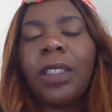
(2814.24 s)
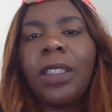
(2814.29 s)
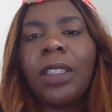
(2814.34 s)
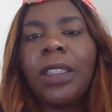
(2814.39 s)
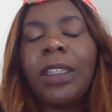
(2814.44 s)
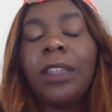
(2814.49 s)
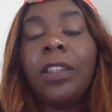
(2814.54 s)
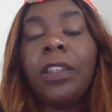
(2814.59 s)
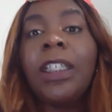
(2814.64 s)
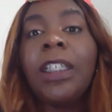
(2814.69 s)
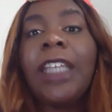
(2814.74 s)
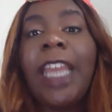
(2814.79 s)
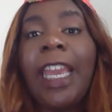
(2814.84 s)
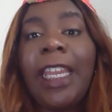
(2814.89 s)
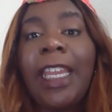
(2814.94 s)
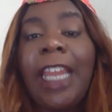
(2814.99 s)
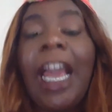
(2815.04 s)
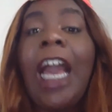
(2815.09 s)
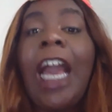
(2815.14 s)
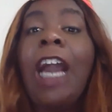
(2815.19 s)
look
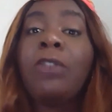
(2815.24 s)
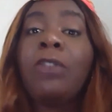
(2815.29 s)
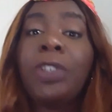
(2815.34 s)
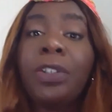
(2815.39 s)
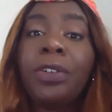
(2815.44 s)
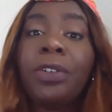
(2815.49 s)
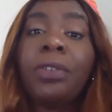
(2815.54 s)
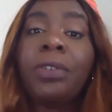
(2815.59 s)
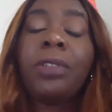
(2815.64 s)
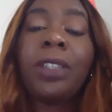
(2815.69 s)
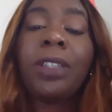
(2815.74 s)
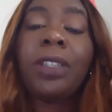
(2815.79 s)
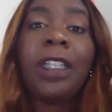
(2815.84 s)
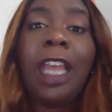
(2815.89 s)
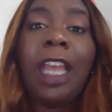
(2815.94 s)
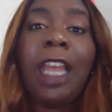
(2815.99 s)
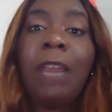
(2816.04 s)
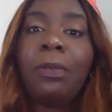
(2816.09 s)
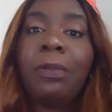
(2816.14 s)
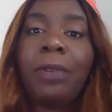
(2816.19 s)
at how you're
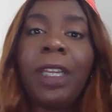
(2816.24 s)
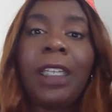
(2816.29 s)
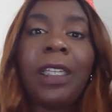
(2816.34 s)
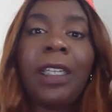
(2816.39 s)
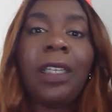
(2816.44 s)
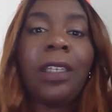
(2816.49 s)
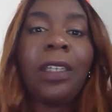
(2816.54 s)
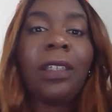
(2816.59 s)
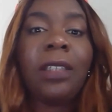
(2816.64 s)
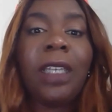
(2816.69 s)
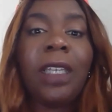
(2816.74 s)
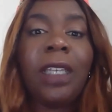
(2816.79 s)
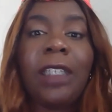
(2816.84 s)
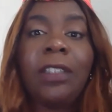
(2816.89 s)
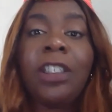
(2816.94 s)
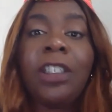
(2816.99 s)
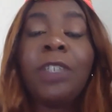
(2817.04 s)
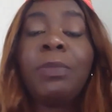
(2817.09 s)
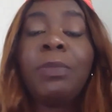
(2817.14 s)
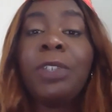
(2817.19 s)
collaborating
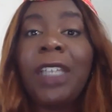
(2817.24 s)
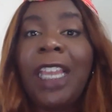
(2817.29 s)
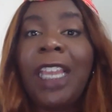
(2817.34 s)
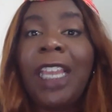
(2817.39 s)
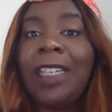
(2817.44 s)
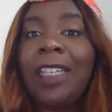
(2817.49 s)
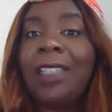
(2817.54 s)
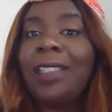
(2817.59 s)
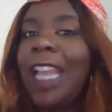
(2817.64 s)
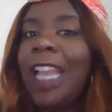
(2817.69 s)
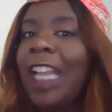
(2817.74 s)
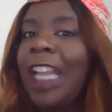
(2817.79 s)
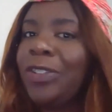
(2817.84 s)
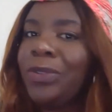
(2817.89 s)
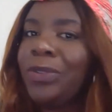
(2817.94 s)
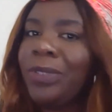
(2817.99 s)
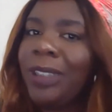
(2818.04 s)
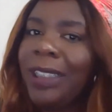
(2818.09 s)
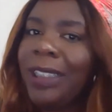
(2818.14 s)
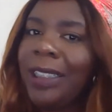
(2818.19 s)
and communicating
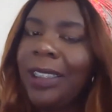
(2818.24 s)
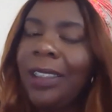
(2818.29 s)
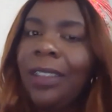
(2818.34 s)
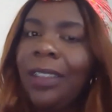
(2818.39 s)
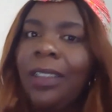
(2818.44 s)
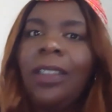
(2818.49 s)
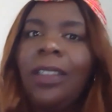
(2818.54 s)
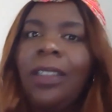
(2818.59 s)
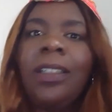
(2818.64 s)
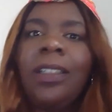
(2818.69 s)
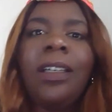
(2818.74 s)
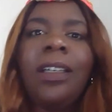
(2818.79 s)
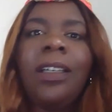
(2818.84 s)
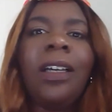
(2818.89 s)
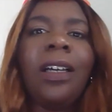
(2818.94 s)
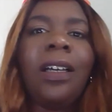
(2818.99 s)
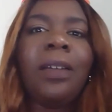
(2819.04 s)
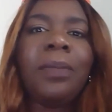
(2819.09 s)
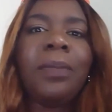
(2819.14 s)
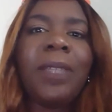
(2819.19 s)
naturally,
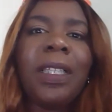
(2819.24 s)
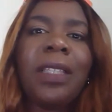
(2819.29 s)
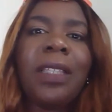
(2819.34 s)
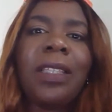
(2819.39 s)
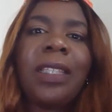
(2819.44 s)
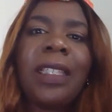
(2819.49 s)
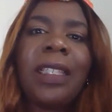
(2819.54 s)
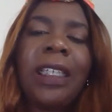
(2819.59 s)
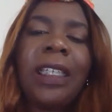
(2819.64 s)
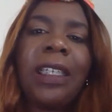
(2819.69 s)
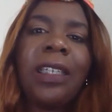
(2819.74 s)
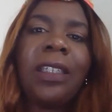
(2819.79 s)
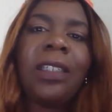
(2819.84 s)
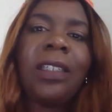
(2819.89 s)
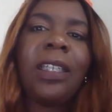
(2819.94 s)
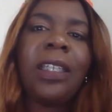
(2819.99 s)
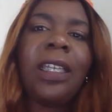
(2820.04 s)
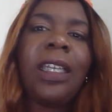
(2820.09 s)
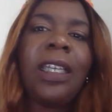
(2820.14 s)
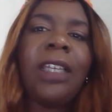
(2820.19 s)
and
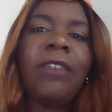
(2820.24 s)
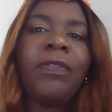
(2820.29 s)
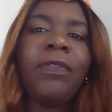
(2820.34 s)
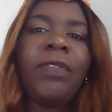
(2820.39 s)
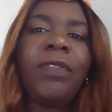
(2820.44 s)
seeing if